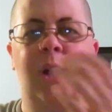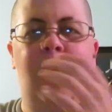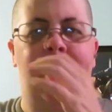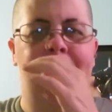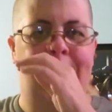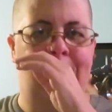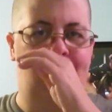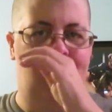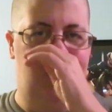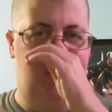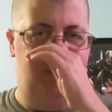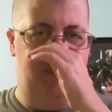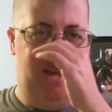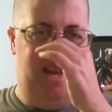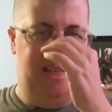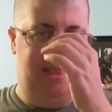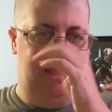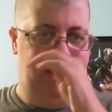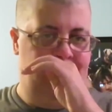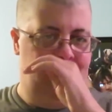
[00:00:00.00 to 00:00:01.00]
right going
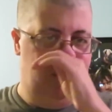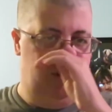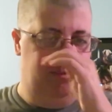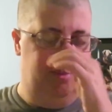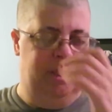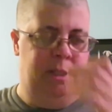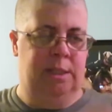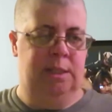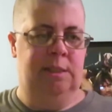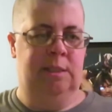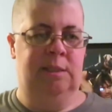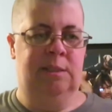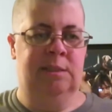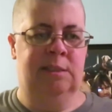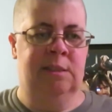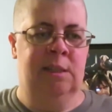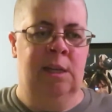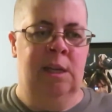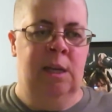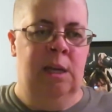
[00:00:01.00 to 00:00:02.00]
back there
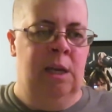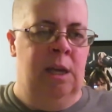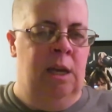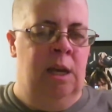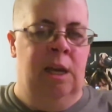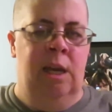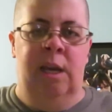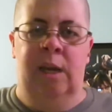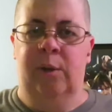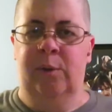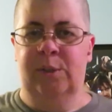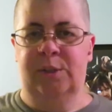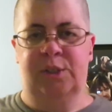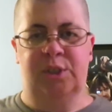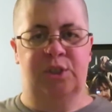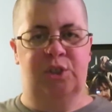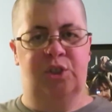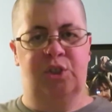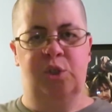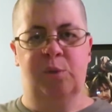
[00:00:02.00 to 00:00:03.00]
because it was
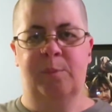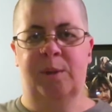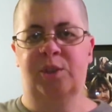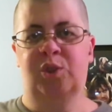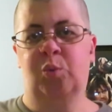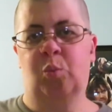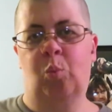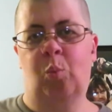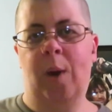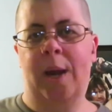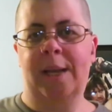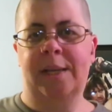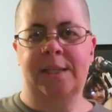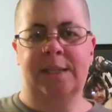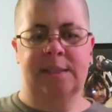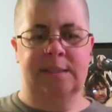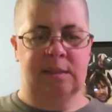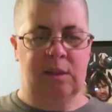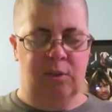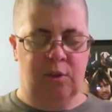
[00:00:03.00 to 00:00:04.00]
just too much
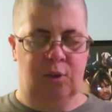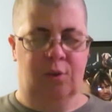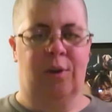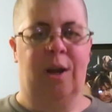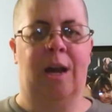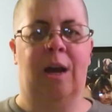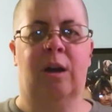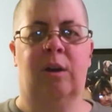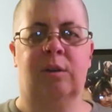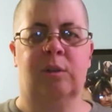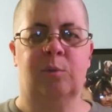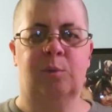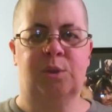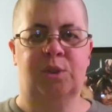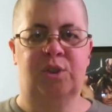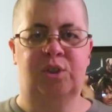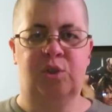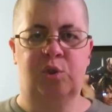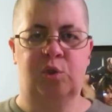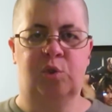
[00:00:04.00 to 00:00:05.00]
wetness on the ground, it
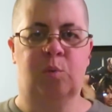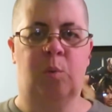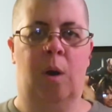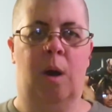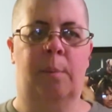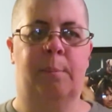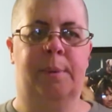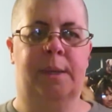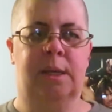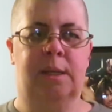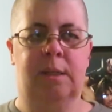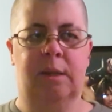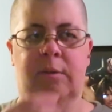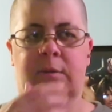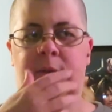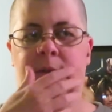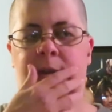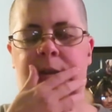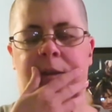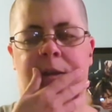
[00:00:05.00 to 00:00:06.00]
was too swampy and
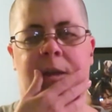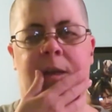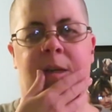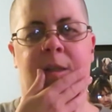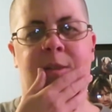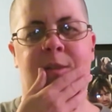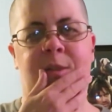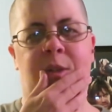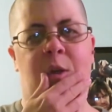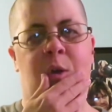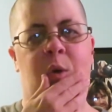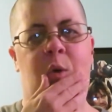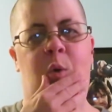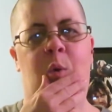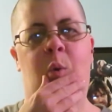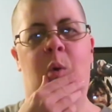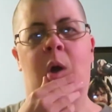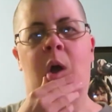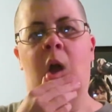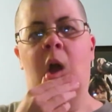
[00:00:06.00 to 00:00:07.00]
everything,
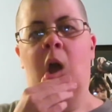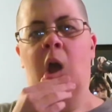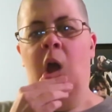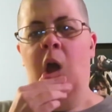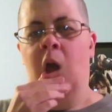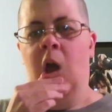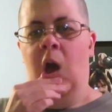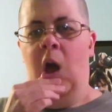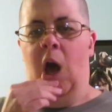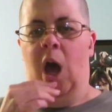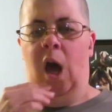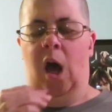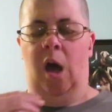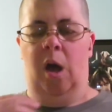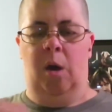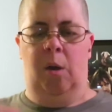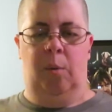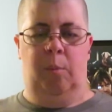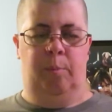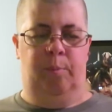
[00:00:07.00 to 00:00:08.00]
so,
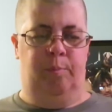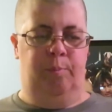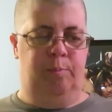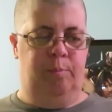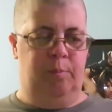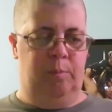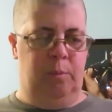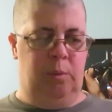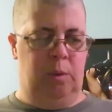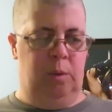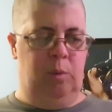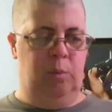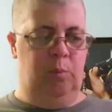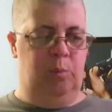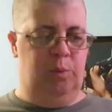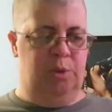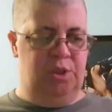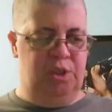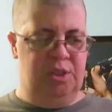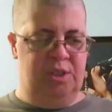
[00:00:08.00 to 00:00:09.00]
um,
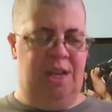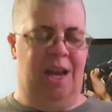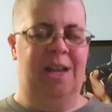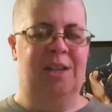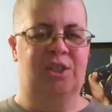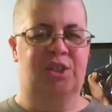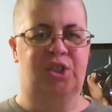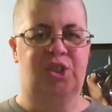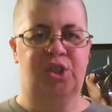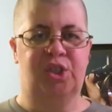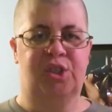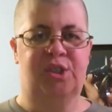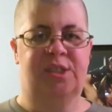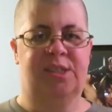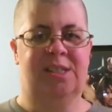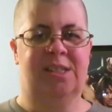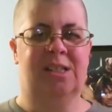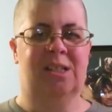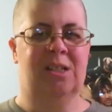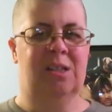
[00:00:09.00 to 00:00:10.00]
we just kind of stood
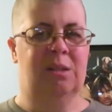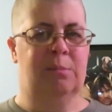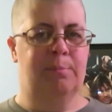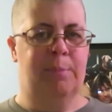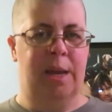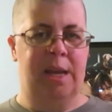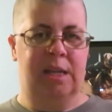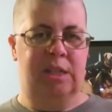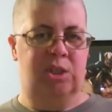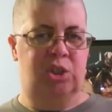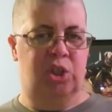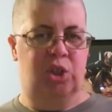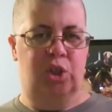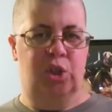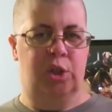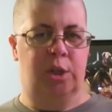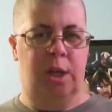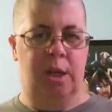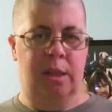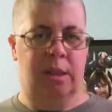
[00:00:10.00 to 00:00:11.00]
still, make
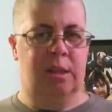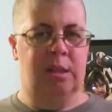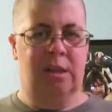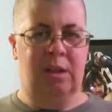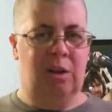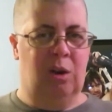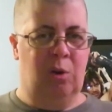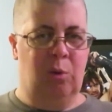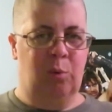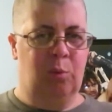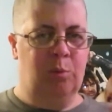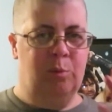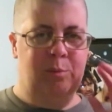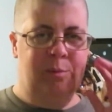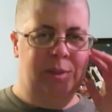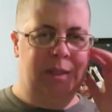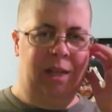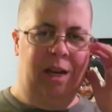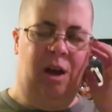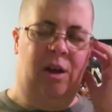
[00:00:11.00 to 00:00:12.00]
sure nothing, you know,
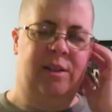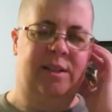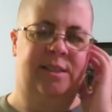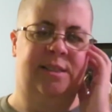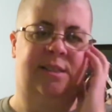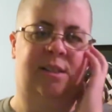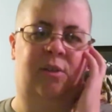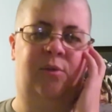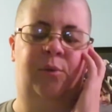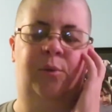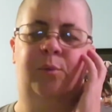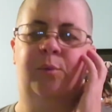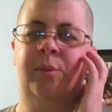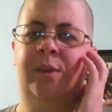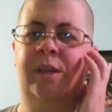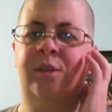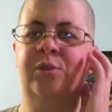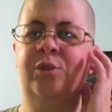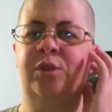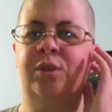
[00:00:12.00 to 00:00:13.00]
all that stuff.
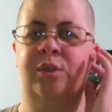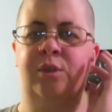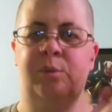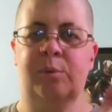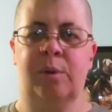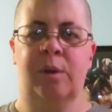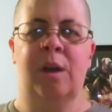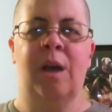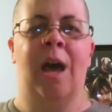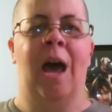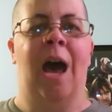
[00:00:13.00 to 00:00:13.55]
those are the